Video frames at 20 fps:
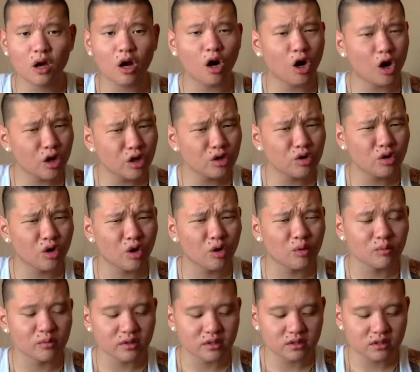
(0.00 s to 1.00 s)
Are you
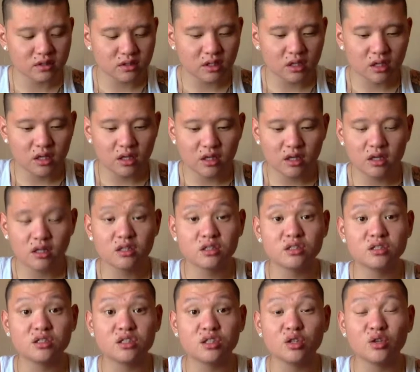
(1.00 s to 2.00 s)
homeless?
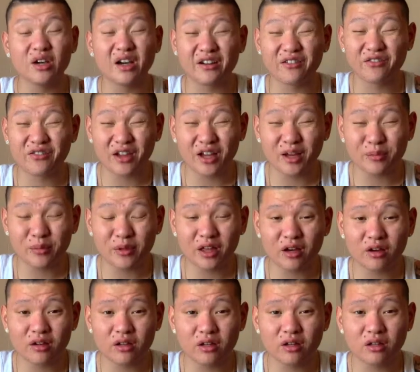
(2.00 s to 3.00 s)
Do you have family
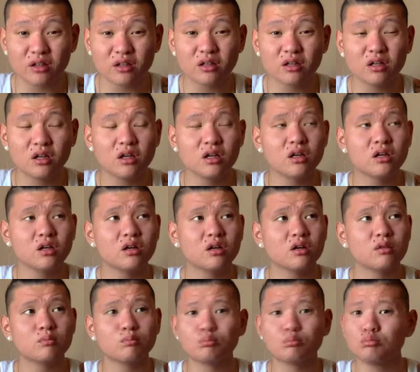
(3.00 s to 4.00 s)
out here?
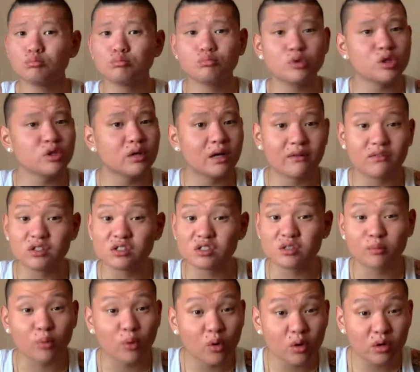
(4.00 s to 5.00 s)
Do you have a
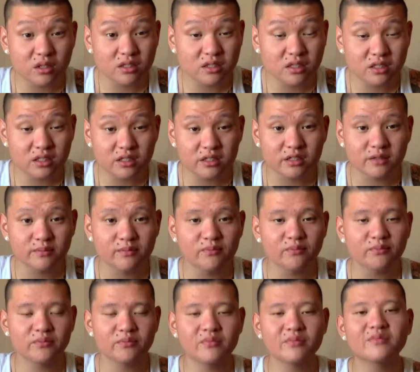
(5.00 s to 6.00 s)
support system?
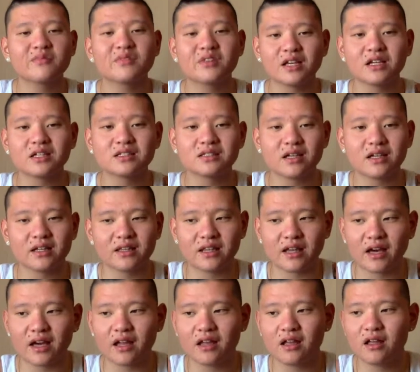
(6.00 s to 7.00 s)
Things like
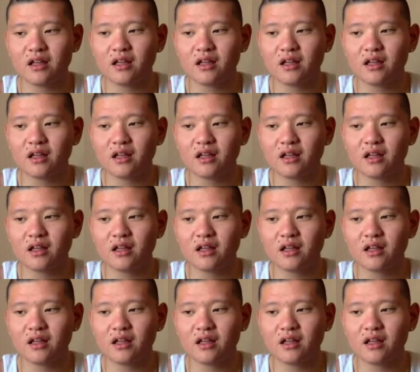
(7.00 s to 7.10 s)
that.